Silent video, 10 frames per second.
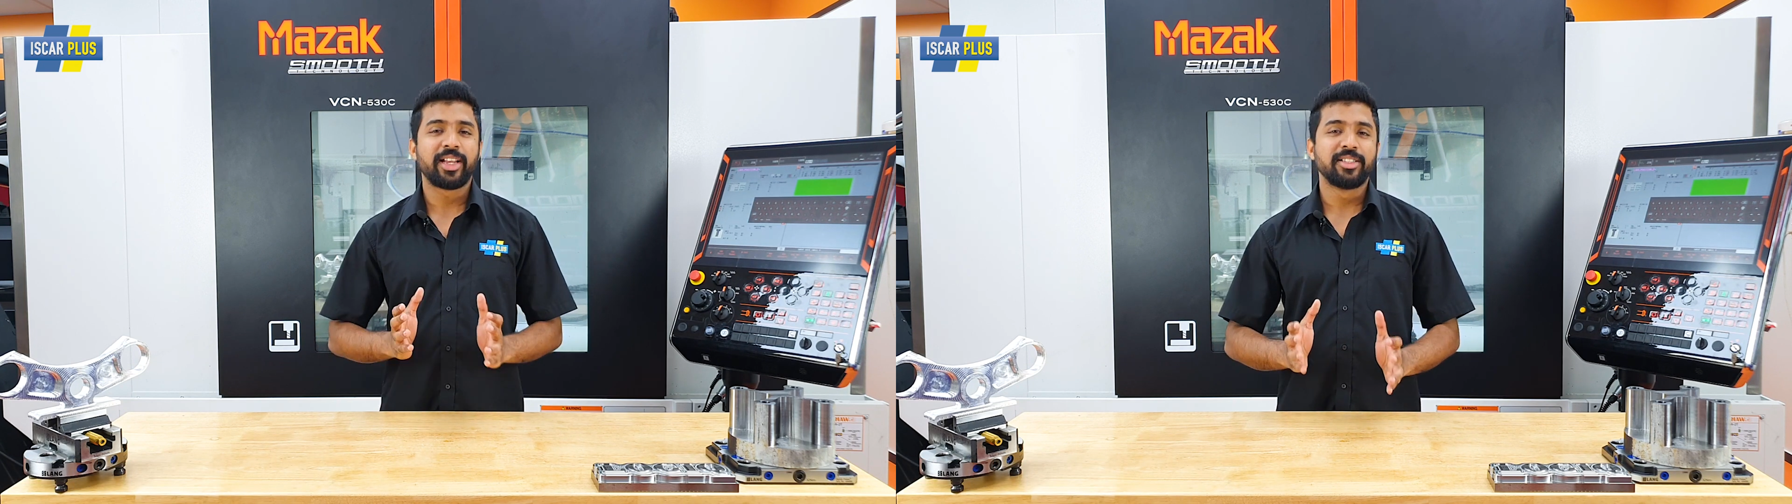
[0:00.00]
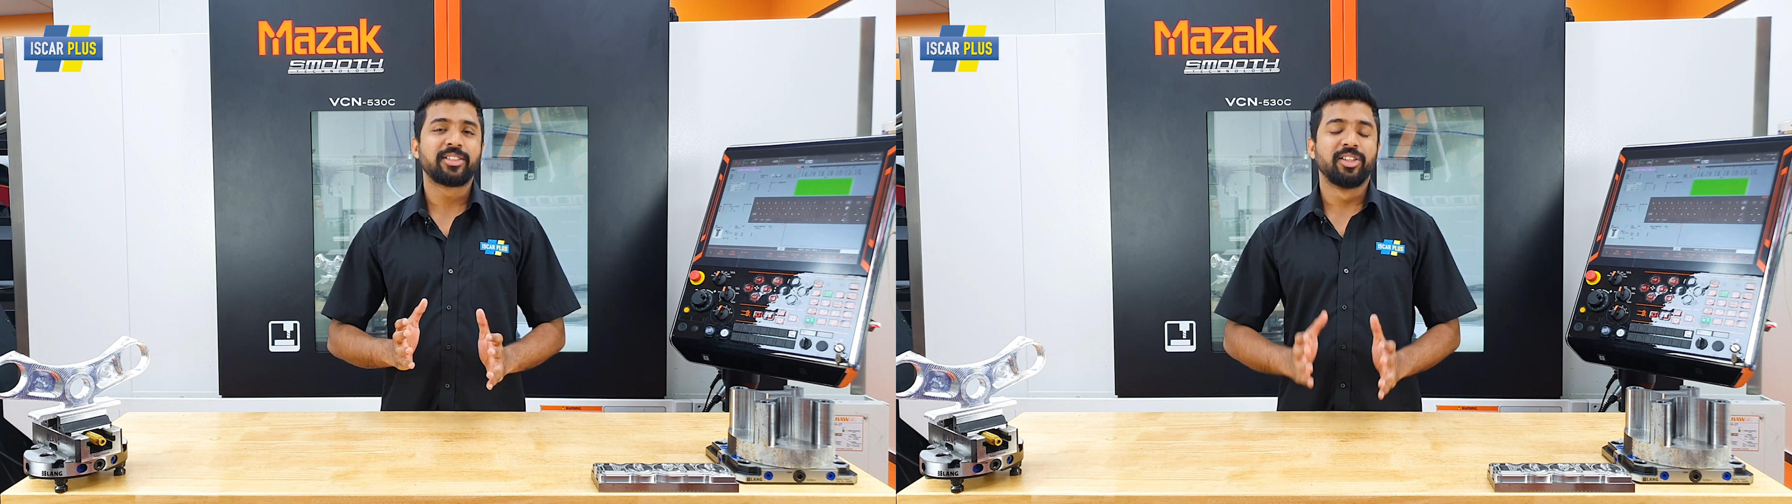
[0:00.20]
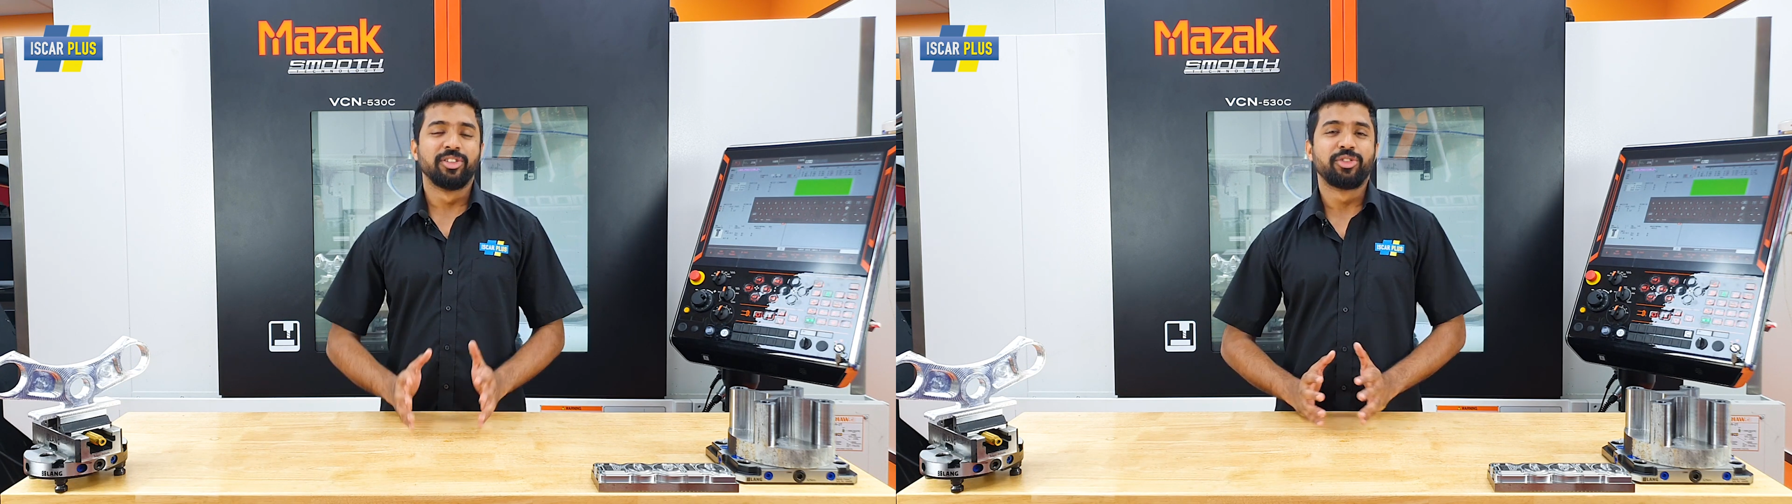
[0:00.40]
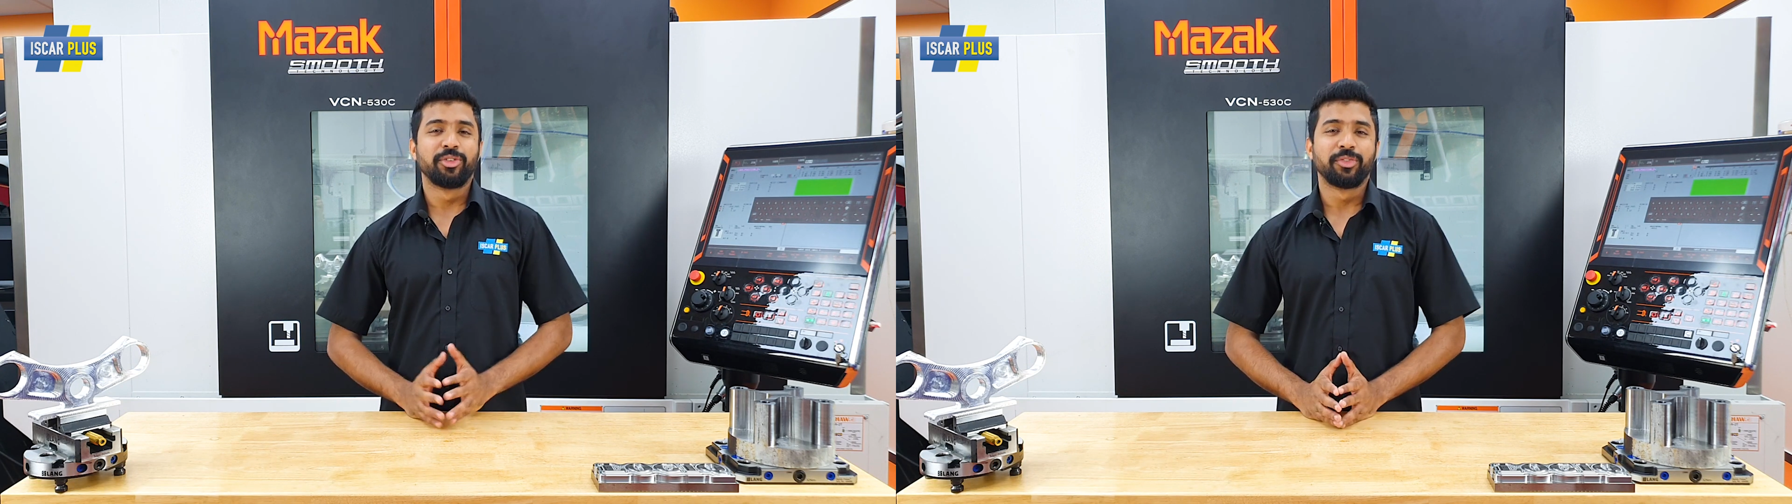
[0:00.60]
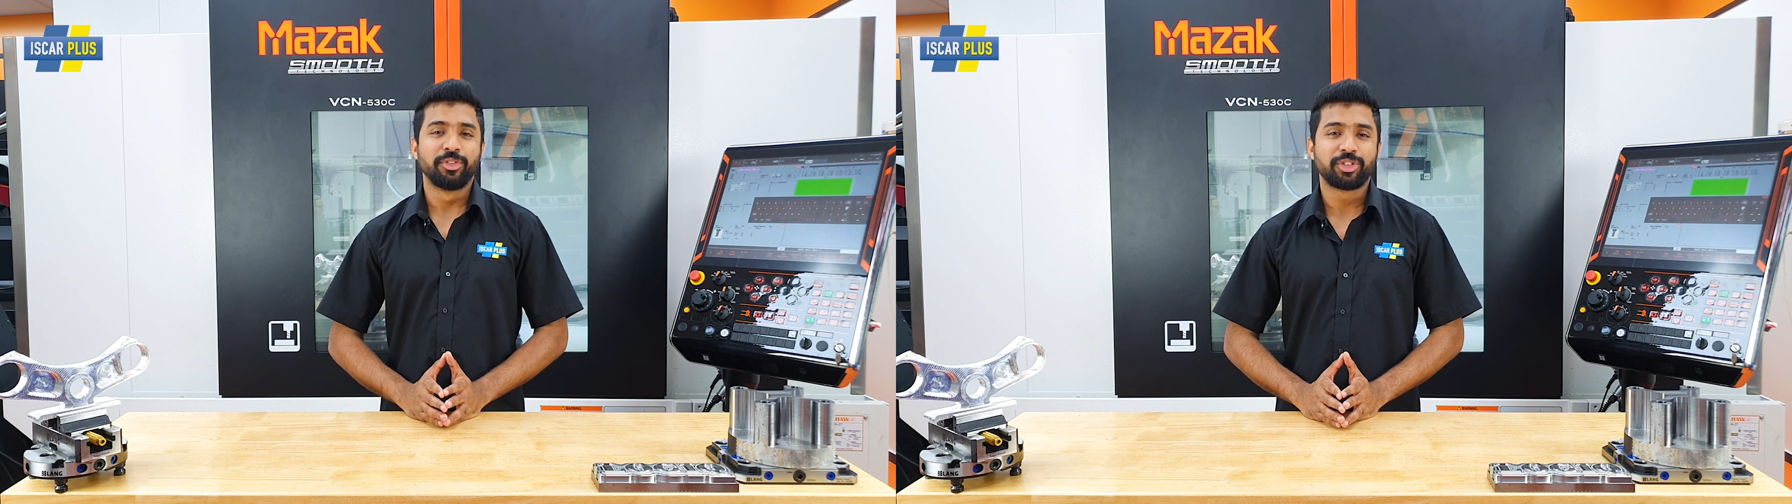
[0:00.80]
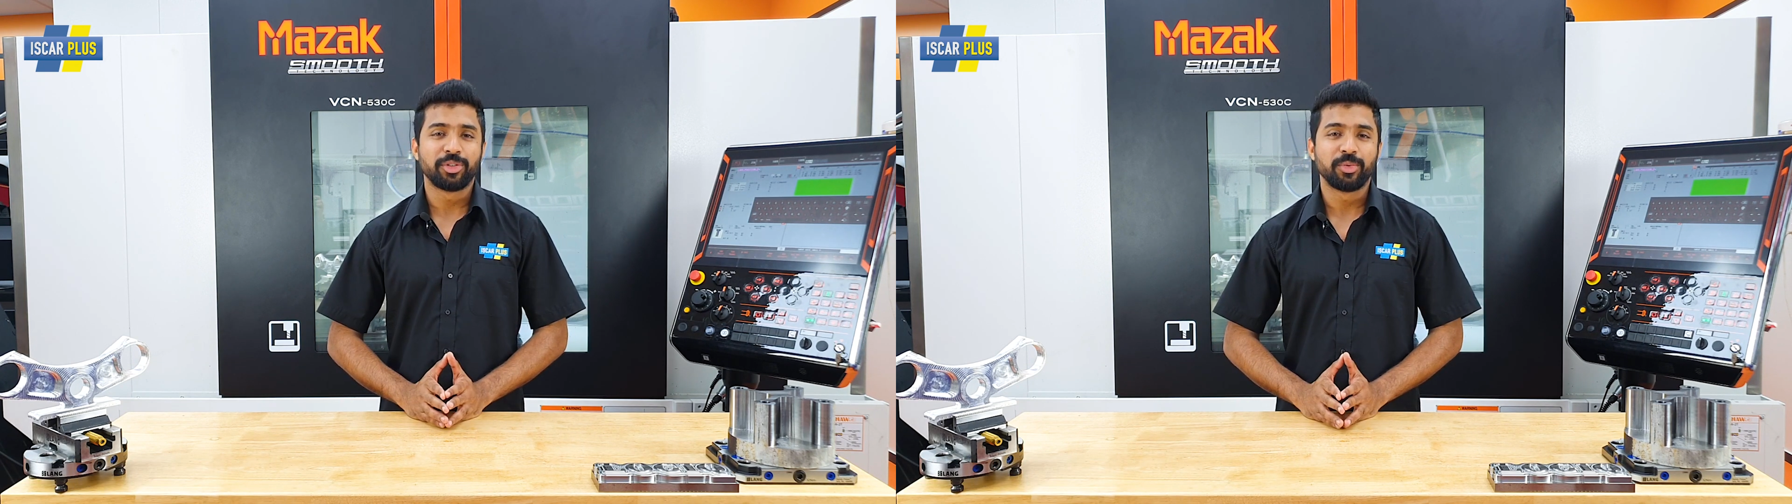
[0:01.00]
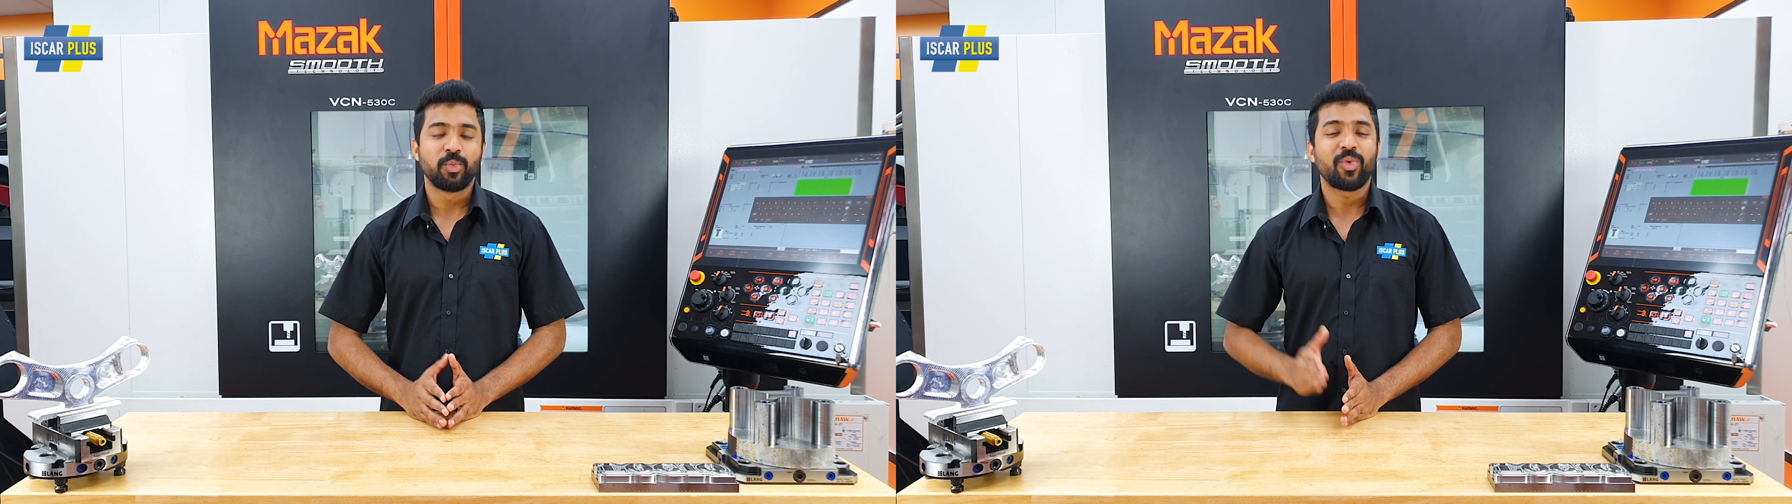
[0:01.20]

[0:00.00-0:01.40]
inserted two-flute drill?